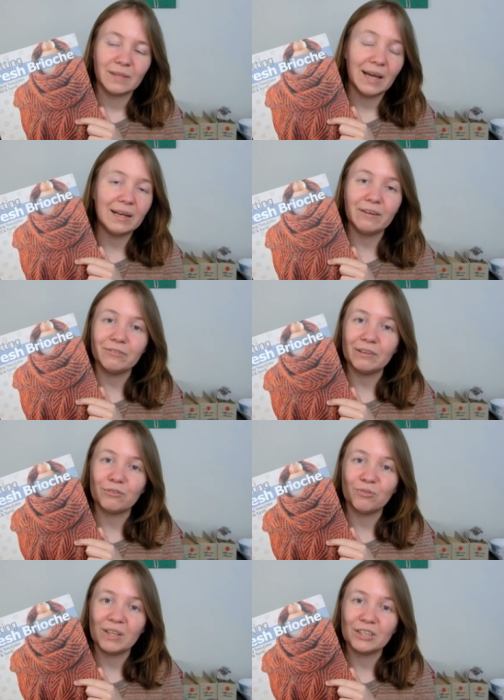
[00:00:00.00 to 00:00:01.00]
And I've
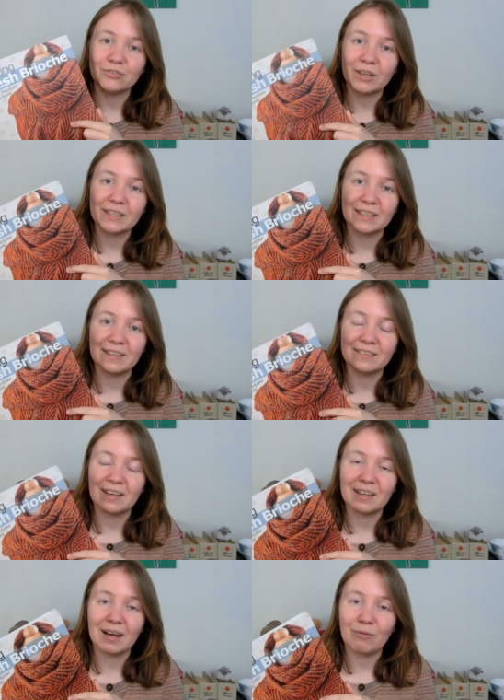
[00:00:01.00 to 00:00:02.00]
never really tried that
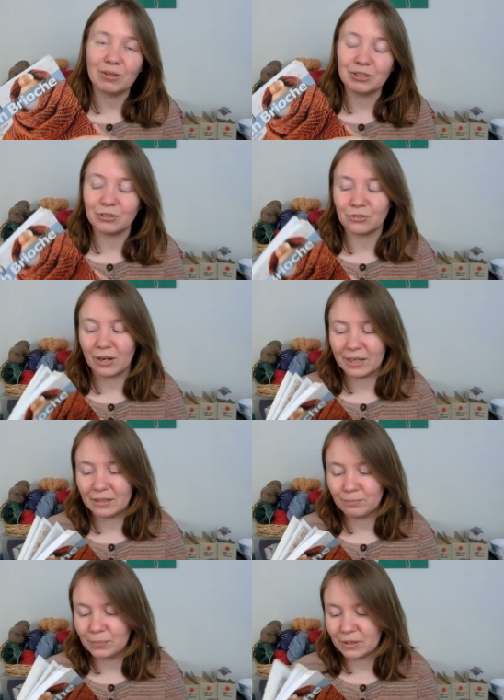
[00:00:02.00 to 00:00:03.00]
and I want to try
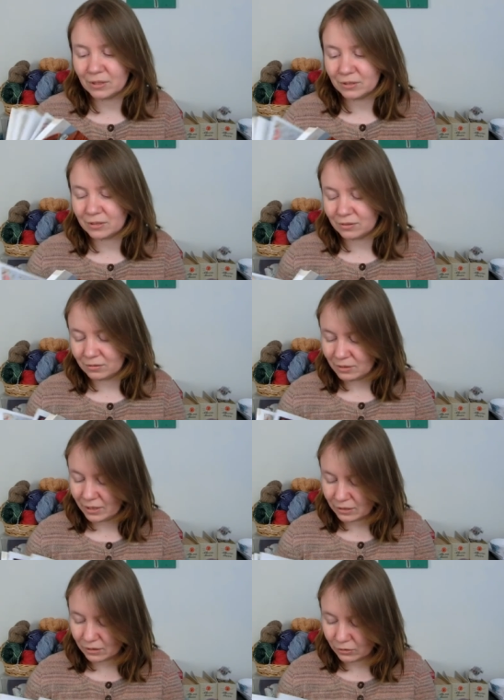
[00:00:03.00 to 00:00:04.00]
it because
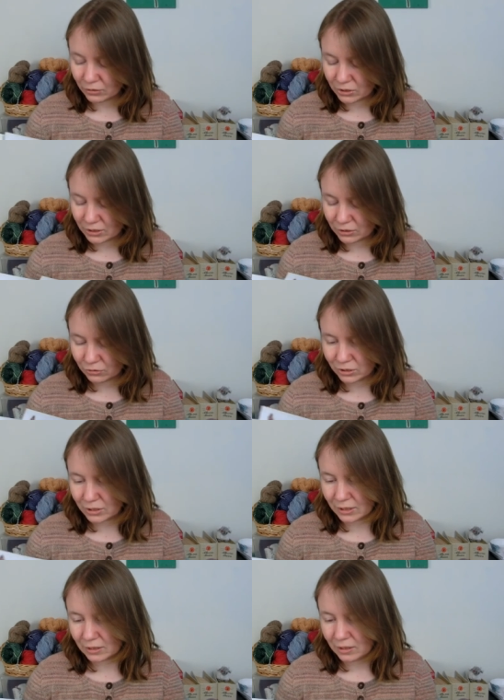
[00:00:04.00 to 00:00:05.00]
it looks
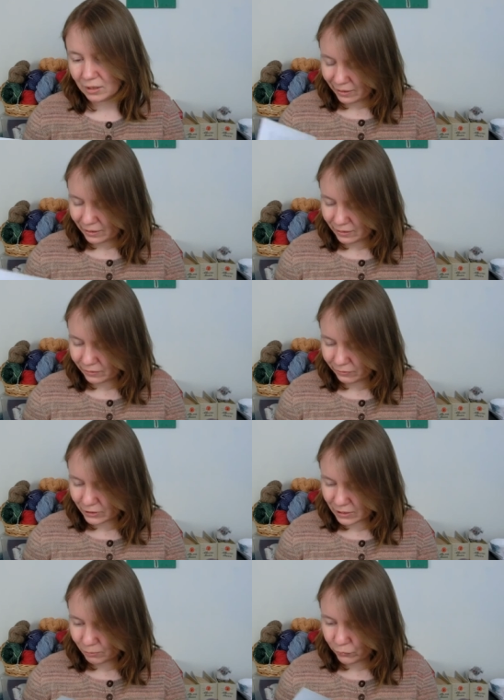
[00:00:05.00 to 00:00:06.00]
interesting. For
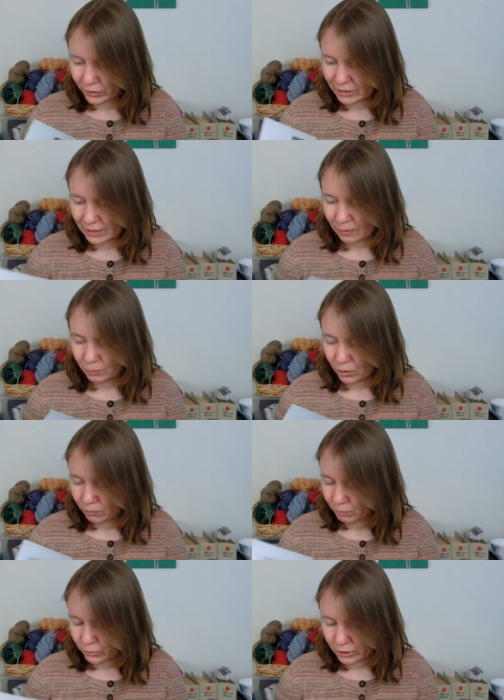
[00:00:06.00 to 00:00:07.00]
some reason I'm
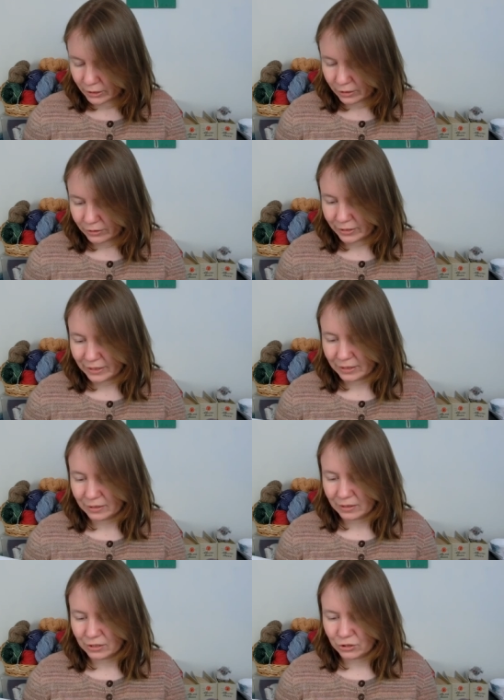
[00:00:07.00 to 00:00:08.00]
not particularly
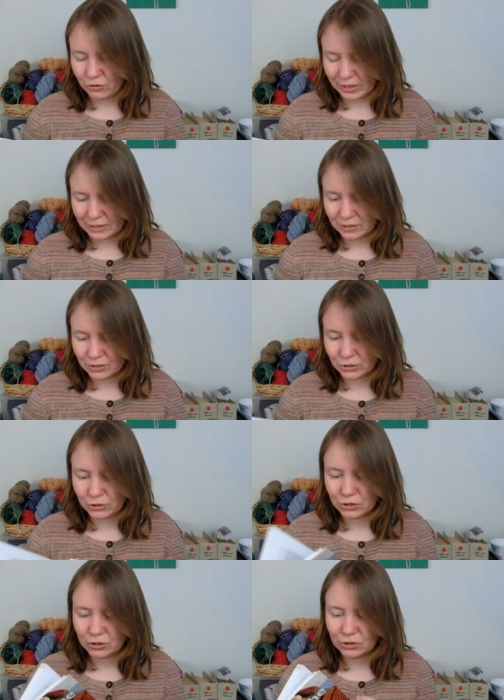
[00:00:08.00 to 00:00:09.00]
attracted
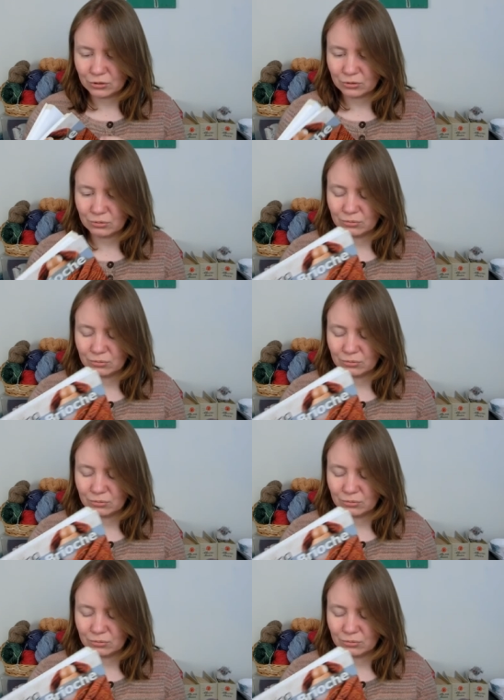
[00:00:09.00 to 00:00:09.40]
to